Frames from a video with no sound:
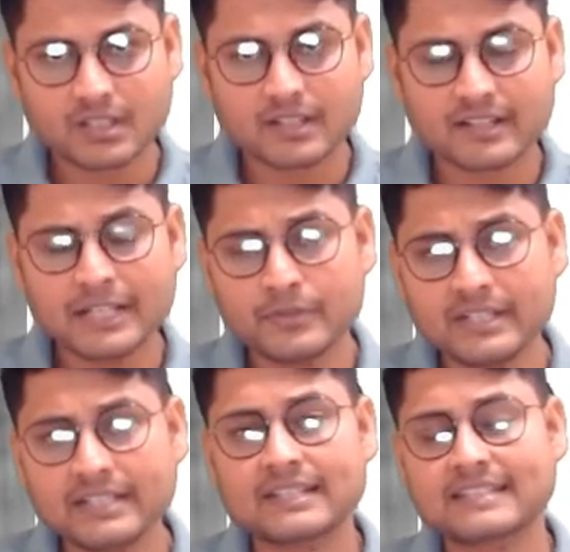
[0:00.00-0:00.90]
try to
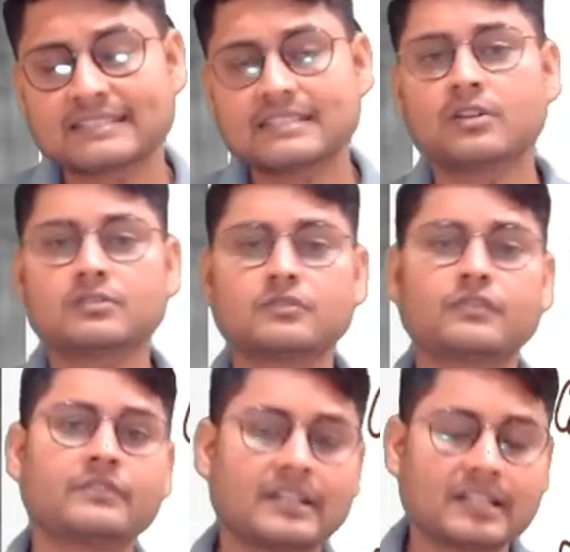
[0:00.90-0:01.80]
read in the next day also
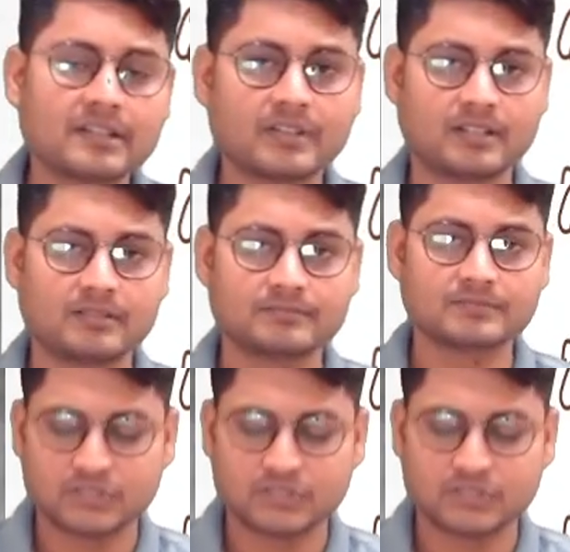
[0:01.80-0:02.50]
for 1.5 hour.